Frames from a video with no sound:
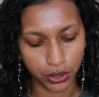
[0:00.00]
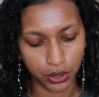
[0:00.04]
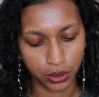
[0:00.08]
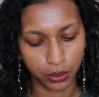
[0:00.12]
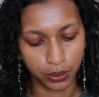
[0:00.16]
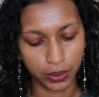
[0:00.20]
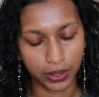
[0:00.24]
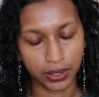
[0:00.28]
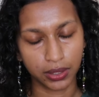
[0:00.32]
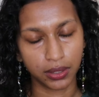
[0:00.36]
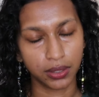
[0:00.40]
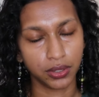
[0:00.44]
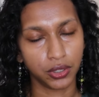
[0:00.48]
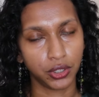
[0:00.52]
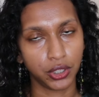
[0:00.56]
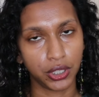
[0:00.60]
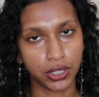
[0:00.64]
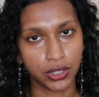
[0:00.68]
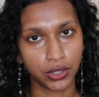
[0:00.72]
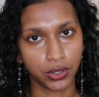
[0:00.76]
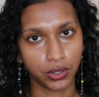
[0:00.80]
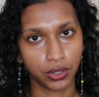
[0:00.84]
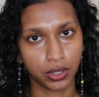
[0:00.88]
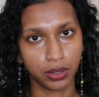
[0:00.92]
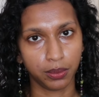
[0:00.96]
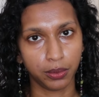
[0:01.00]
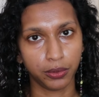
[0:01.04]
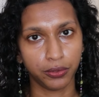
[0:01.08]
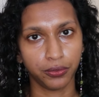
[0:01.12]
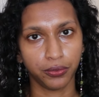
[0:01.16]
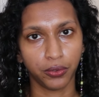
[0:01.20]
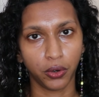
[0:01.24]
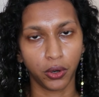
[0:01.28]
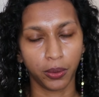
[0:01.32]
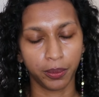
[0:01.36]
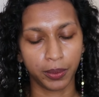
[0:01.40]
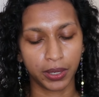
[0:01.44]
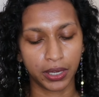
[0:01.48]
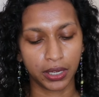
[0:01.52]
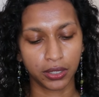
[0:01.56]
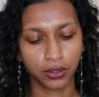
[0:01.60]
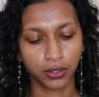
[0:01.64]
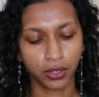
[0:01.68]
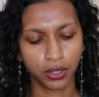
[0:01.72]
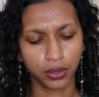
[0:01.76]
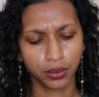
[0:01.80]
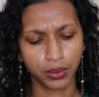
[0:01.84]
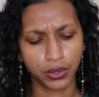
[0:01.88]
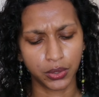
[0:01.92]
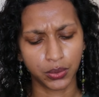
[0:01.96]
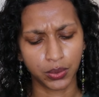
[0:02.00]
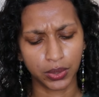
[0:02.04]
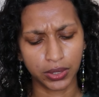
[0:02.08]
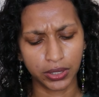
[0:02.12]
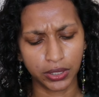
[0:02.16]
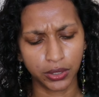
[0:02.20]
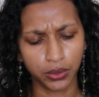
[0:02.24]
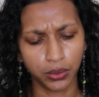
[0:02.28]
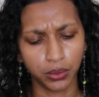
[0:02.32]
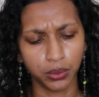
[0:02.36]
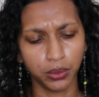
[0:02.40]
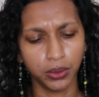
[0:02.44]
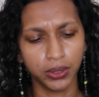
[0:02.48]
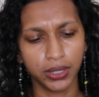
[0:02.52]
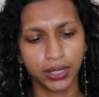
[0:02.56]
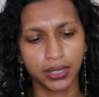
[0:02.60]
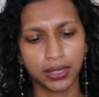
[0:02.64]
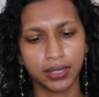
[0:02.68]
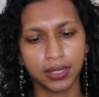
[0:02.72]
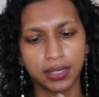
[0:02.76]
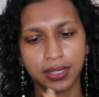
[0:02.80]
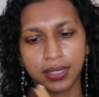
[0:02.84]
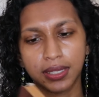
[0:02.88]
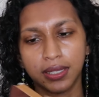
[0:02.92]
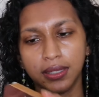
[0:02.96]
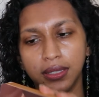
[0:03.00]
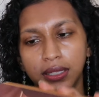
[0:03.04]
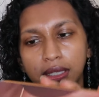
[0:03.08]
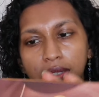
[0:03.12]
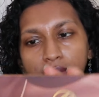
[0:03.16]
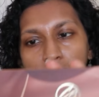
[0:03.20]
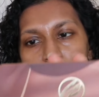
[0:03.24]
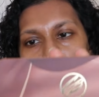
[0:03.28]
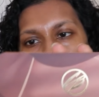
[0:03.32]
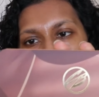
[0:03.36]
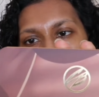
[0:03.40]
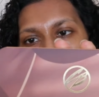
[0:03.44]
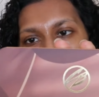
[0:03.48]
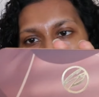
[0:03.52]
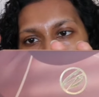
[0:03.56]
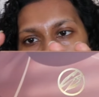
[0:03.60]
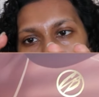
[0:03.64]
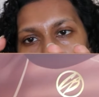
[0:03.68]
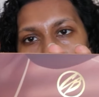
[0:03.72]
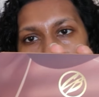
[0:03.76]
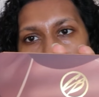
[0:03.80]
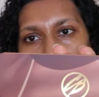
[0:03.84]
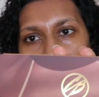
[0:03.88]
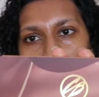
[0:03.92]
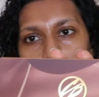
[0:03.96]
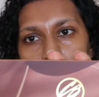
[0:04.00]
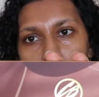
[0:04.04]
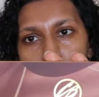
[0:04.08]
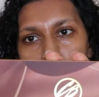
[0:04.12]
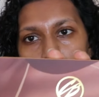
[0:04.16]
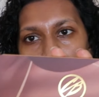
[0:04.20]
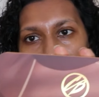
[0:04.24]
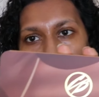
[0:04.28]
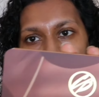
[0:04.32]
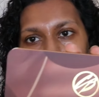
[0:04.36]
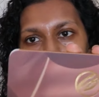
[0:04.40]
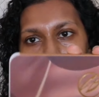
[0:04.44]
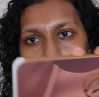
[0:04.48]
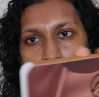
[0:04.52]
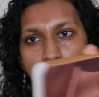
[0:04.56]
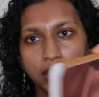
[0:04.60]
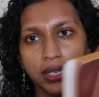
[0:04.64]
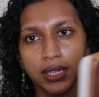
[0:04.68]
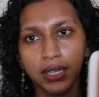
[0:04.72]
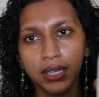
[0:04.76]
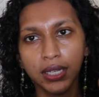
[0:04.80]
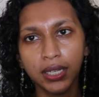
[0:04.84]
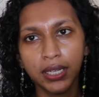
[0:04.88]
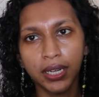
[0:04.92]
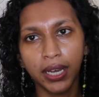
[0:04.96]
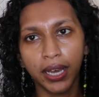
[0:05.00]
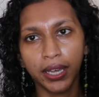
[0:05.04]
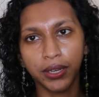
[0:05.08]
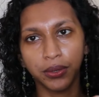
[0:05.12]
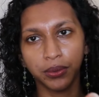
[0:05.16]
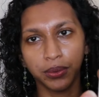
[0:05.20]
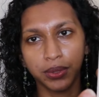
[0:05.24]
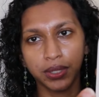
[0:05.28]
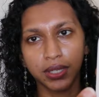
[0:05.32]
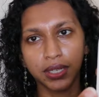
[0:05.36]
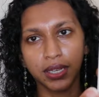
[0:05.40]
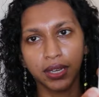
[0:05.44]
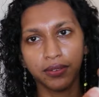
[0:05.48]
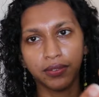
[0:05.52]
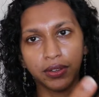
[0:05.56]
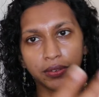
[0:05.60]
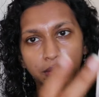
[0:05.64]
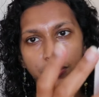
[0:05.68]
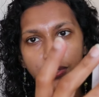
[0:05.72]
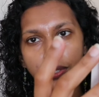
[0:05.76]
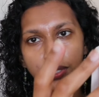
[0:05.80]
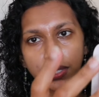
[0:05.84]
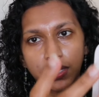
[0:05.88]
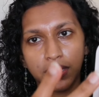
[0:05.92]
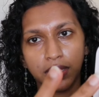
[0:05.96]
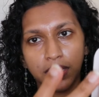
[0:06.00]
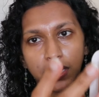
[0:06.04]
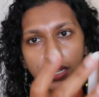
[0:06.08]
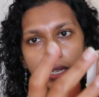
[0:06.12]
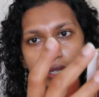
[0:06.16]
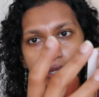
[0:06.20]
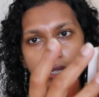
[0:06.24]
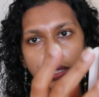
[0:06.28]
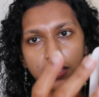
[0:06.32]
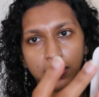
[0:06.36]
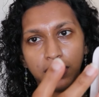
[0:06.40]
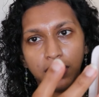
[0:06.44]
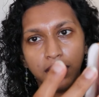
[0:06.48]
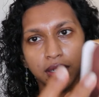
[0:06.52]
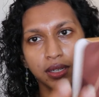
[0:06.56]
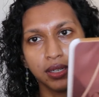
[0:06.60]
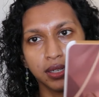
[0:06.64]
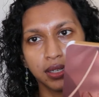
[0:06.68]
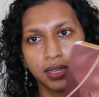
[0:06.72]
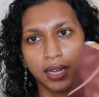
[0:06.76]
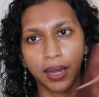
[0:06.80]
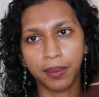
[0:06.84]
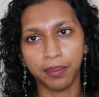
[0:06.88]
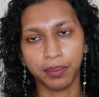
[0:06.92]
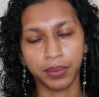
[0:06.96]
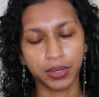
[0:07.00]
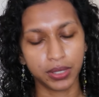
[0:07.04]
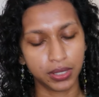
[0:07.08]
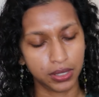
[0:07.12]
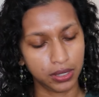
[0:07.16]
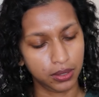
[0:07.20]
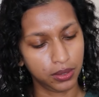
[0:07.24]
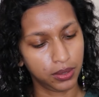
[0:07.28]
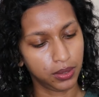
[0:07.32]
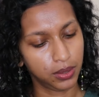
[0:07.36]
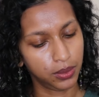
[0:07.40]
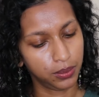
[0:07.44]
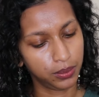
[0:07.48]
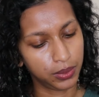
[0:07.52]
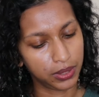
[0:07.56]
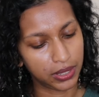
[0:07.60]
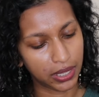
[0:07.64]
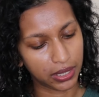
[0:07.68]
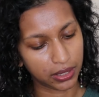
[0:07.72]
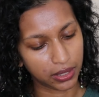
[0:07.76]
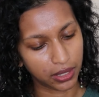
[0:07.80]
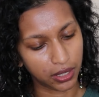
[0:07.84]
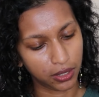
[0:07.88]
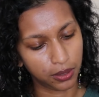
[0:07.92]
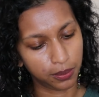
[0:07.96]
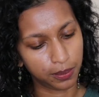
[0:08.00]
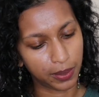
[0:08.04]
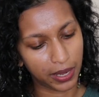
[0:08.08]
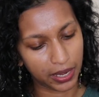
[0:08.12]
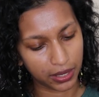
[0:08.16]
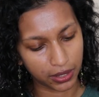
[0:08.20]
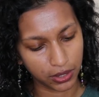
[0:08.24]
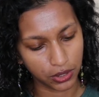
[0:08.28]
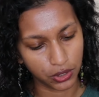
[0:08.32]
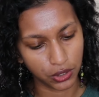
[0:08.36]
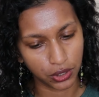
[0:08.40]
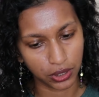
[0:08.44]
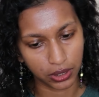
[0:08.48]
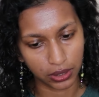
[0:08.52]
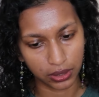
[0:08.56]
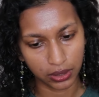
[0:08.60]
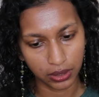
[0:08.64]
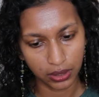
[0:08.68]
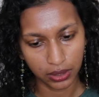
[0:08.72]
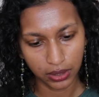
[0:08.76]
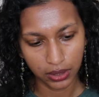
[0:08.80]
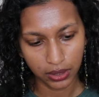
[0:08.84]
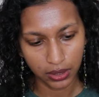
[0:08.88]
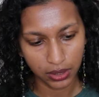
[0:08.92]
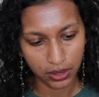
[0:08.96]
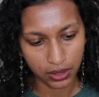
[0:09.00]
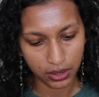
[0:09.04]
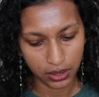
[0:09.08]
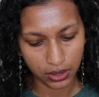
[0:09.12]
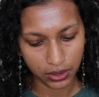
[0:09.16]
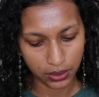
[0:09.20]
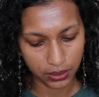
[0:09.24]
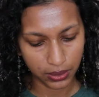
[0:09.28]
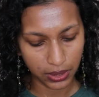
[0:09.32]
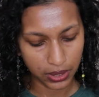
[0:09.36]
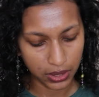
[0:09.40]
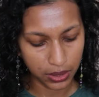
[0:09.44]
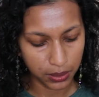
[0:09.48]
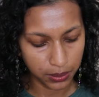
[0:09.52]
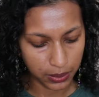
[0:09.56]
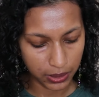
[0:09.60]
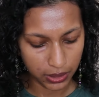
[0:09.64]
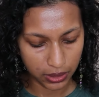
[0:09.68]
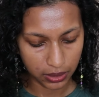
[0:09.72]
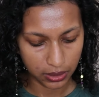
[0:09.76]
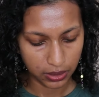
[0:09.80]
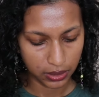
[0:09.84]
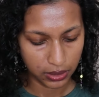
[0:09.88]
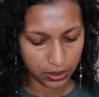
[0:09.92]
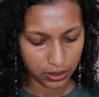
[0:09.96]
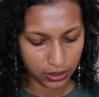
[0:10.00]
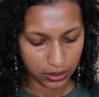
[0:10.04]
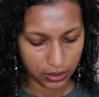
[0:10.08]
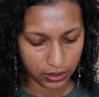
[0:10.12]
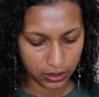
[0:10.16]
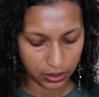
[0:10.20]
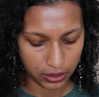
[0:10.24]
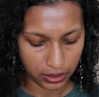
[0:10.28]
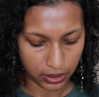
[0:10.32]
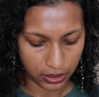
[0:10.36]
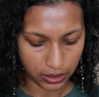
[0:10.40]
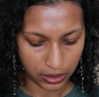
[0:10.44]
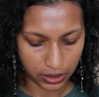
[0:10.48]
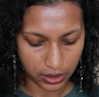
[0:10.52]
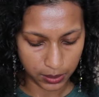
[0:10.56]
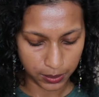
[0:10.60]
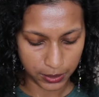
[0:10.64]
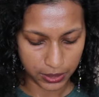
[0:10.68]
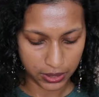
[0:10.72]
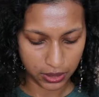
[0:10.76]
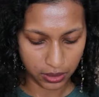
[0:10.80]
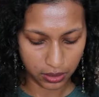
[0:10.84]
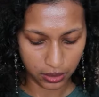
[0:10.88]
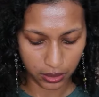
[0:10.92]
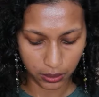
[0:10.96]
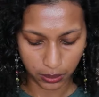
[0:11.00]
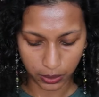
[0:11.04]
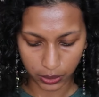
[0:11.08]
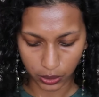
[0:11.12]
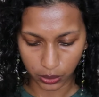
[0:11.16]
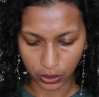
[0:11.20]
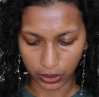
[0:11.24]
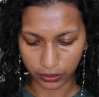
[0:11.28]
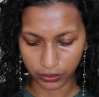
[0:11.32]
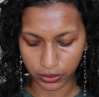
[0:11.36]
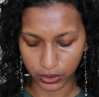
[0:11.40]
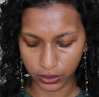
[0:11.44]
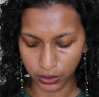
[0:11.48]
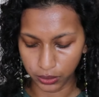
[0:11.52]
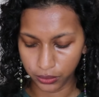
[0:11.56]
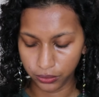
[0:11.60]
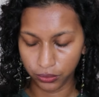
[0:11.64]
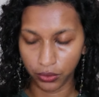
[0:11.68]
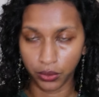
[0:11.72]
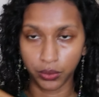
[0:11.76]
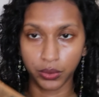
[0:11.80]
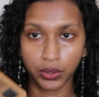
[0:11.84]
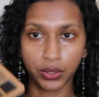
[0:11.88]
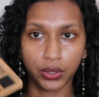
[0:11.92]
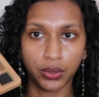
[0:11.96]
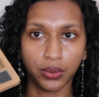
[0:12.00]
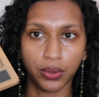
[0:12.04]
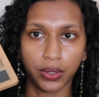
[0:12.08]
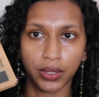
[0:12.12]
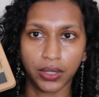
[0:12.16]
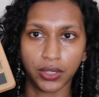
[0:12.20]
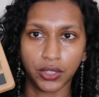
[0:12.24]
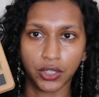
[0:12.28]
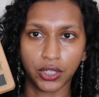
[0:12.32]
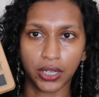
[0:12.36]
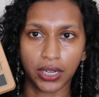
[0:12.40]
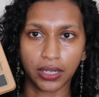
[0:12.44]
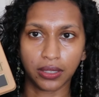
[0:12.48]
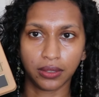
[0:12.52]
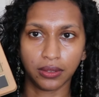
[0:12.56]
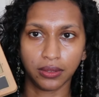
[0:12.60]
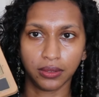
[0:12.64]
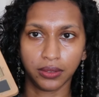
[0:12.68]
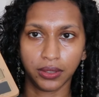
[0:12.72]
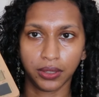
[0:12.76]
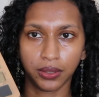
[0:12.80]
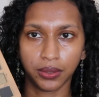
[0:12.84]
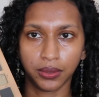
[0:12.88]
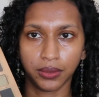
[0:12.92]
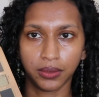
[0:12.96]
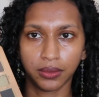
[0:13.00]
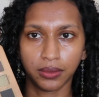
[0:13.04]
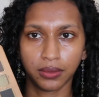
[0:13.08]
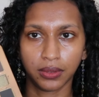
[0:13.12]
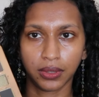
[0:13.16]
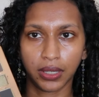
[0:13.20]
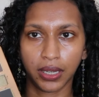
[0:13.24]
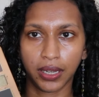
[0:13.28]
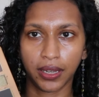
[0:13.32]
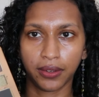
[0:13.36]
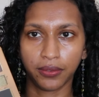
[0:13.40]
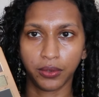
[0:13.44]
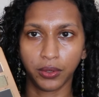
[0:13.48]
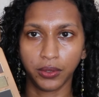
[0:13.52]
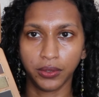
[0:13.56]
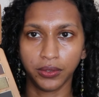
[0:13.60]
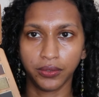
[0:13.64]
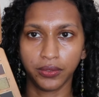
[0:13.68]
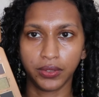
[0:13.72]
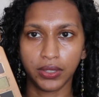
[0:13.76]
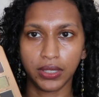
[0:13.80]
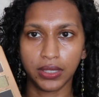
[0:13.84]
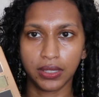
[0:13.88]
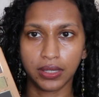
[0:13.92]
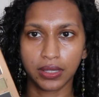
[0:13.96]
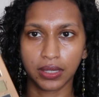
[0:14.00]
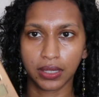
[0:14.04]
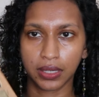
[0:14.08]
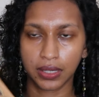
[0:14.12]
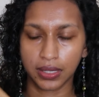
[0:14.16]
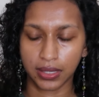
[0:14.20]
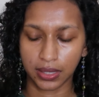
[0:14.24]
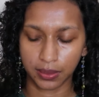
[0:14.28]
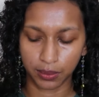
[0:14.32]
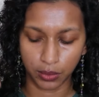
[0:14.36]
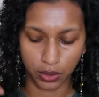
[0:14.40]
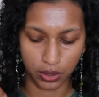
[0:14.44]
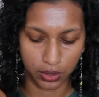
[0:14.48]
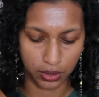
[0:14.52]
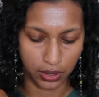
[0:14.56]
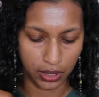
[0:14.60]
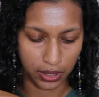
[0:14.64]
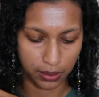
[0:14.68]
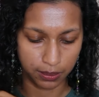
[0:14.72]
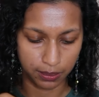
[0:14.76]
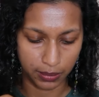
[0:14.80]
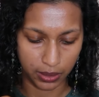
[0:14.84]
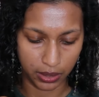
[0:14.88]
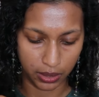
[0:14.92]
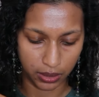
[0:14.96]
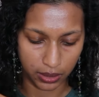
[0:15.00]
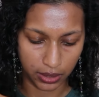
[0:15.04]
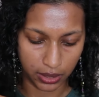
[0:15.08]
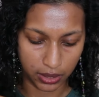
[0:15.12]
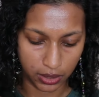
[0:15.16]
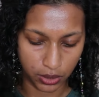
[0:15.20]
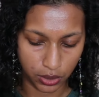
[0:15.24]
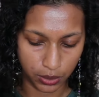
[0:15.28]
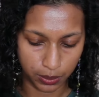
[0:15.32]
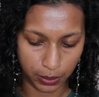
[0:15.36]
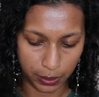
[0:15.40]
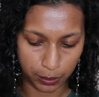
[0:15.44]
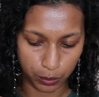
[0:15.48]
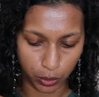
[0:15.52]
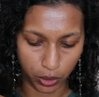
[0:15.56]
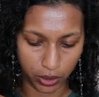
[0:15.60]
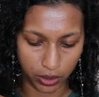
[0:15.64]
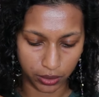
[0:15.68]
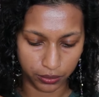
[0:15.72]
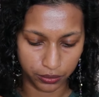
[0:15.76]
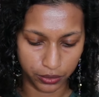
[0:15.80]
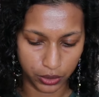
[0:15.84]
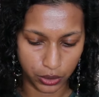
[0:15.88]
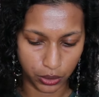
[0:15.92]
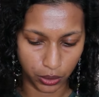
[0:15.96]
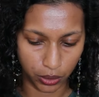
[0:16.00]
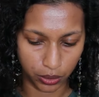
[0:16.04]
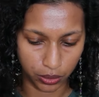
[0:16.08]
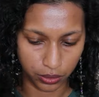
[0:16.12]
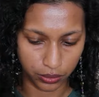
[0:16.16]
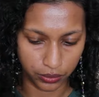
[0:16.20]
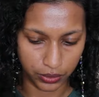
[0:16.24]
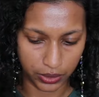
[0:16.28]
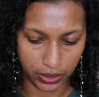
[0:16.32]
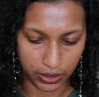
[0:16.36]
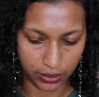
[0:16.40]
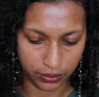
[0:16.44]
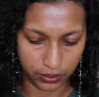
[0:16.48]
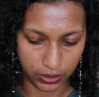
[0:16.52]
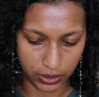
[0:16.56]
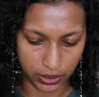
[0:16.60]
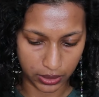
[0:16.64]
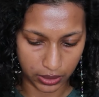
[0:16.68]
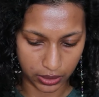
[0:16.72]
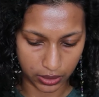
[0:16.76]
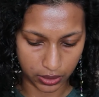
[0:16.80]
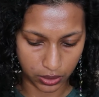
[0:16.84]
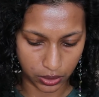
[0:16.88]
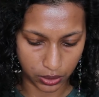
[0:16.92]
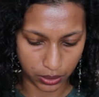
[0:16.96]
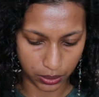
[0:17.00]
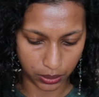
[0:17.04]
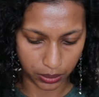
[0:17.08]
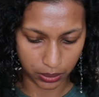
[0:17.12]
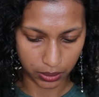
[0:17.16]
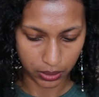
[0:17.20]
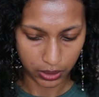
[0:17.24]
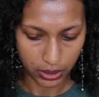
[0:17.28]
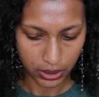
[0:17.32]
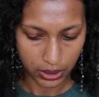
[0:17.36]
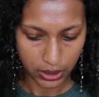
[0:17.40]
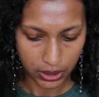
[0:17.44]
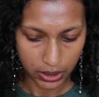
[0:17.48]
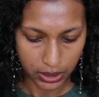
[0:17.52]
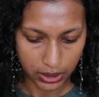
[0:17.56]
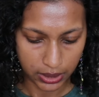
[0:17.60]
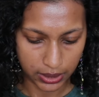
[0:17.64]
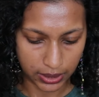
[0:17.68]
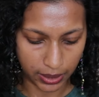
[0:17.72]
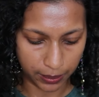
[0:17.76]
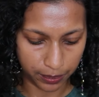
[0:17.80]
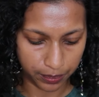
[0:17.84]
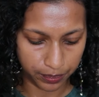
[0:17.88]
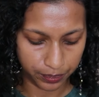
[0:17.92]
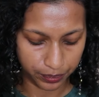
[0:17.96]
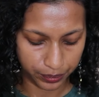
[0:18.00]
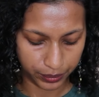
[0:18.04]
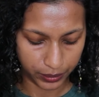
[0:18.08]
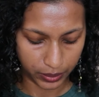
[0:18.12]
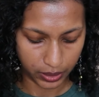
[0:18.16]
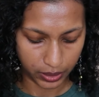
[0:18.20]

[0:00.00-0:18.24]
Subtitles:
to the way that the shades are going to perform. And I thought it was really cool that the sleeves are actually like rounded. I don't think I've ever seen any company with that kind of packaging. So anyway, yeah, that's basically what you have to look forward to on the channel. You know, I have all of these things. I'm gonna get into my product photography and everything. So yep,